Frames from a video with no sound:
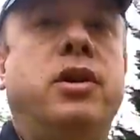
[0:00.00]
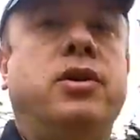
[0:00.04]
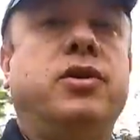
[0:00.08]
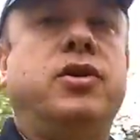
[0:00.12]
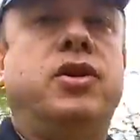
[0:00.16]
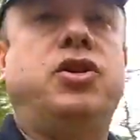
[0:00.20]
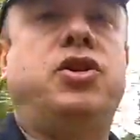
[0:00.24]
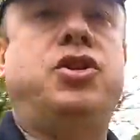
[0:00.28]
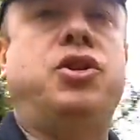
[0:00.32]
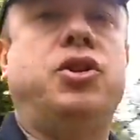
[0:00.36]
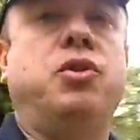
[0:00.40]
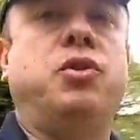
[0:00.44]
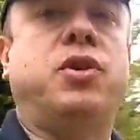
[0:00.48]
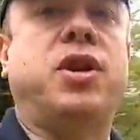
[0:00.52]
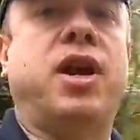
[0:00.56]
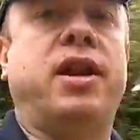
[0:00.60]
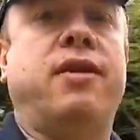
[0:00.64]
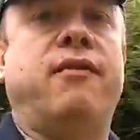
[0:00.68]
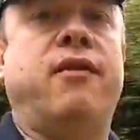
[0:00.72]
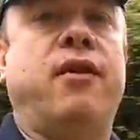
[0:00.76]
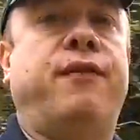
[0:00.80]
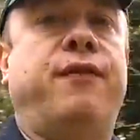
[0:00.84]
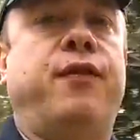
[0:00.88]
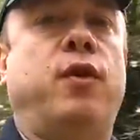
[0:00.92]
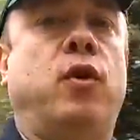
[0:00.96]
Just do kind
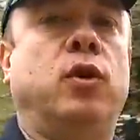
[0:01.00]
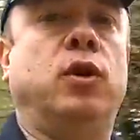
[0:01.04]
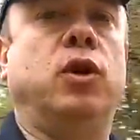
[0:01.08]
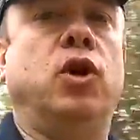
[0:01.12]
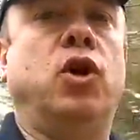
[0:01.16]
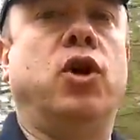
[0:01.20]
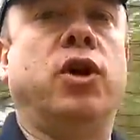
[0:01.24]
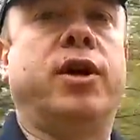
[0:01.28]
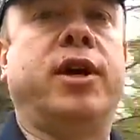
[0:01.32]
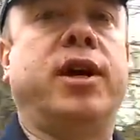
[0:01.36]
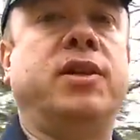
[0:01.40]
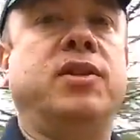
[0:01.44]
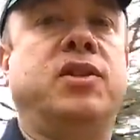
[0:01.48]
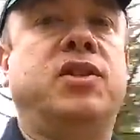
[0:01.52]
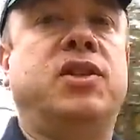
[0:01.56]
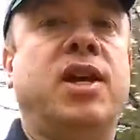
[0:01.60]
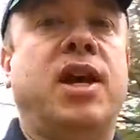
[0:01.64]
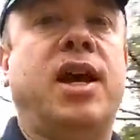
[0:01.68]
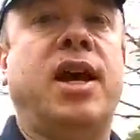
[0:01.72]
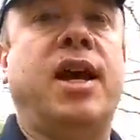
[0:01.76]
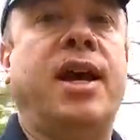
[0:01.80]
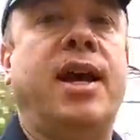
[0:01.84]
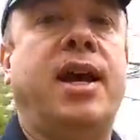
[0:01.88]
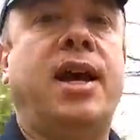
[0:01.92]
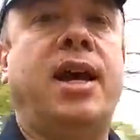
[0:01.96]
of a full look and
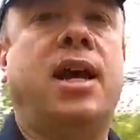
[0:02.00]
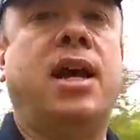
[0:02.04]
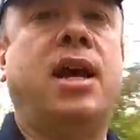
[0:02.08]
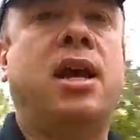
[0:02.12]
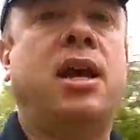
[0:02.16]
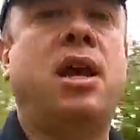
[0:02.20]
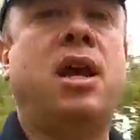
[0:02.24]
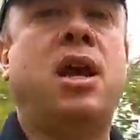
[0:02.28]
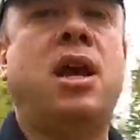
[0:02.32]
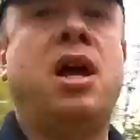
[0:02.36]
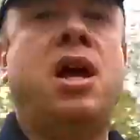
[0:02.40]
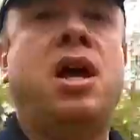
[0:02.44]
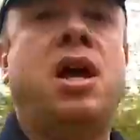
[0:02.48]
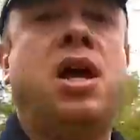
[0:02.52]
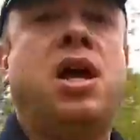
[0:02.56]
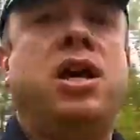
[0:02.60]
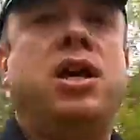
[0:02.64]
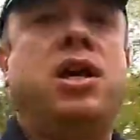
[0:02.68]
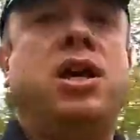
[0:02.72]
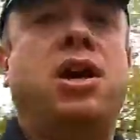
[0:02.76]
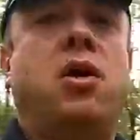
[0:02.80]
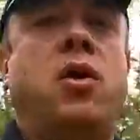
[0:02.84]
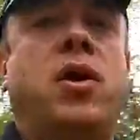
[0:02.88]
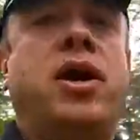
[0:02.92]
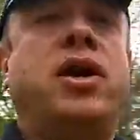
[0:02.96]
say,
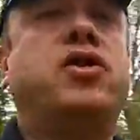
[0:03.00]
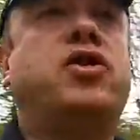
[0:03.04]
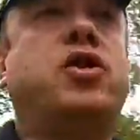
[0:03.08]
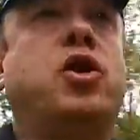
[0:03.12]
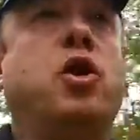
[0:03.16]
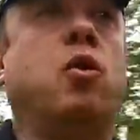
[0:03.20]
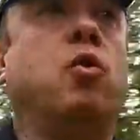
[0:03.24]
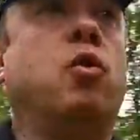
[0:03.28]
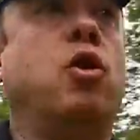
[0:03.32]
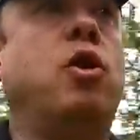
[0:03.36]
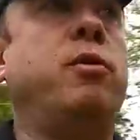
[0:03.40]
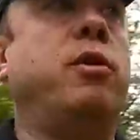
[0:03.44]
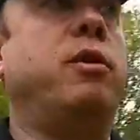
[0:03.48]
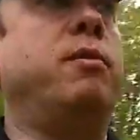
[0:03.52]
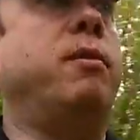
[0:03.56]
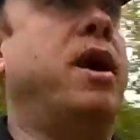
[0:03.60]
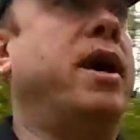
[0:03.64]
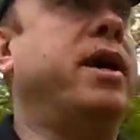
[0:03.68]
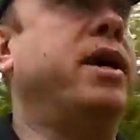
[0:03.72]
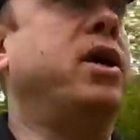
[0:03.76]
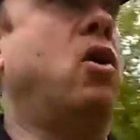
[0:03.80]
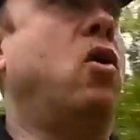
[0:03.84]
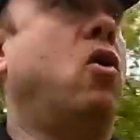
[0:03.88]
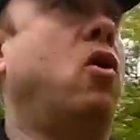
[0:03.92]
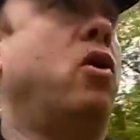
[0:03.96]
is there room in
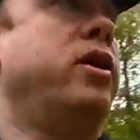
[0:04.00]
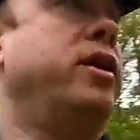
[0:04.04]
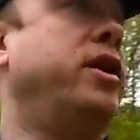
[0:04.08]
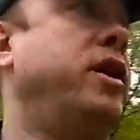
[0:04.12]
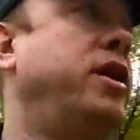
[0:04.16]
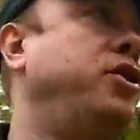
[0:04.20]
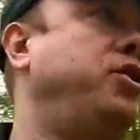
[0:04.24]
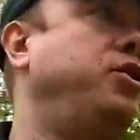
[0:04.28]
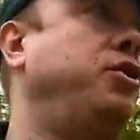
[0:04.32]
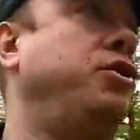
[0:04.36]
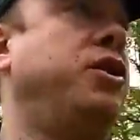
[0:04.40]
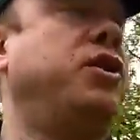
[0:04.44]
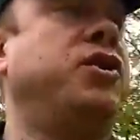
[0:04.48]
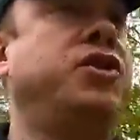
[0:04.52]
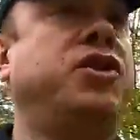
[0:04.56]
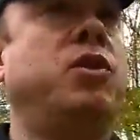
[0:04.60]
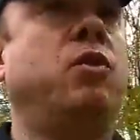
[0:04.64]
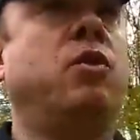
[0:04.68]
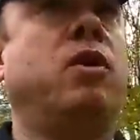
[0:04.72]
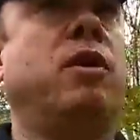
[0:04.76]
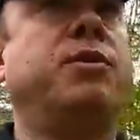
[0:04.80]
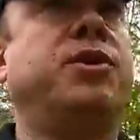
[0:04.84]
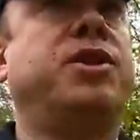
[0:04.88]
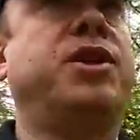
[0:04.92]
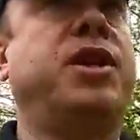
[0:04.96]
my yard? And as you can see
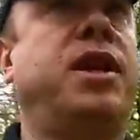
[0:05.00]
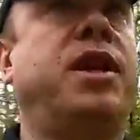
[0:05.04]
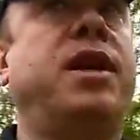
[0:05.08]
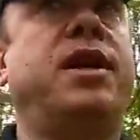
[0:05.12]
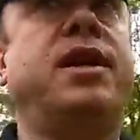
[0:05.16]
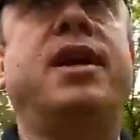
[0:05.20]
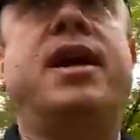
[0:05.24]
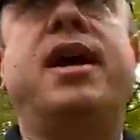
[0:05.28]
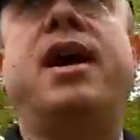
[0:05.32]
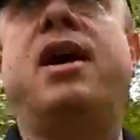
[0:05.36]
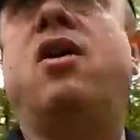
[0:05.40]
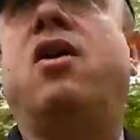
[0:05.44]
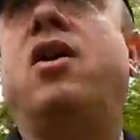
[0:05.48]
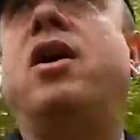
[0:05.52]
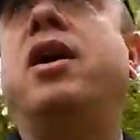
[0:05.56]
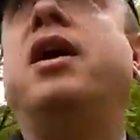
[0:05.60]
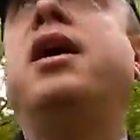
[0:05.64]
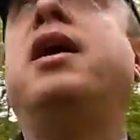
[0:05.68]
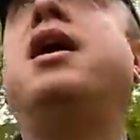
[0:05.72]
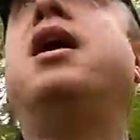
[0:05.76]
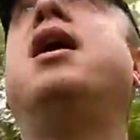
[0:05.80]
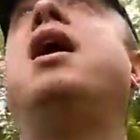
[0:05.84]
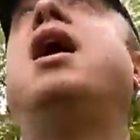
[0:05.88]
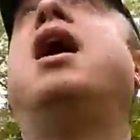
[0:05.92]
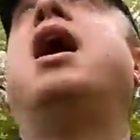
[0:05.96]
where I'm standing now,
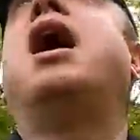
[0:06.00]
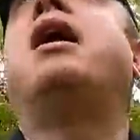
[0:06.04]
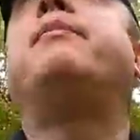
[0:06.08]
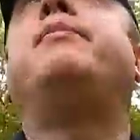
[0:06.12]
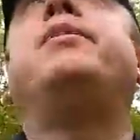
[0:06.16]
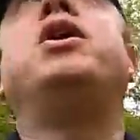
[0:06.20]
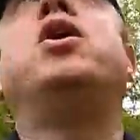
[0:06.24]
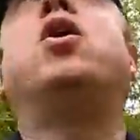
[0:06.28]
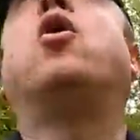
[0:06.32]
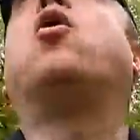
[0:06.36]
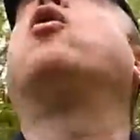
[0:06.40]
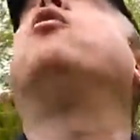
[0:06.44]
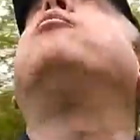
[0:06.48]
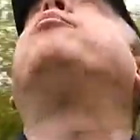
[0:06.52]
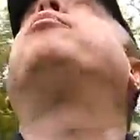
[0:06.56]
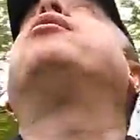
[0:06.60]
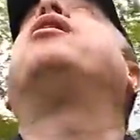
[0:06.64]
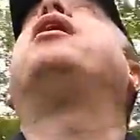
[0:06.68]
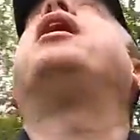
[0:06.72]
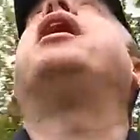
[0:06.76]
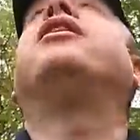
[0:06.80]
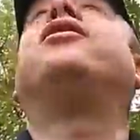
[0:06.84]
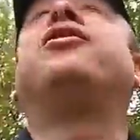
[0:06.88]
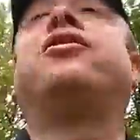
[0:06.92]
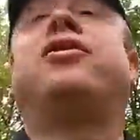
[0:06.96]
I'd be hard
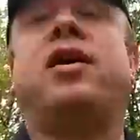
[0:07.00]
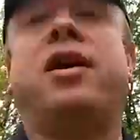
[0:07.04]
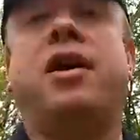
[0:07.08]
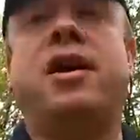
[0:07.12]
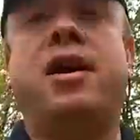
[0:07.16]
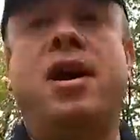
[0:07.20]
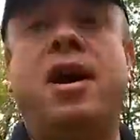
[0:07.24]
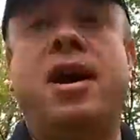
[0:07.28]
pressed.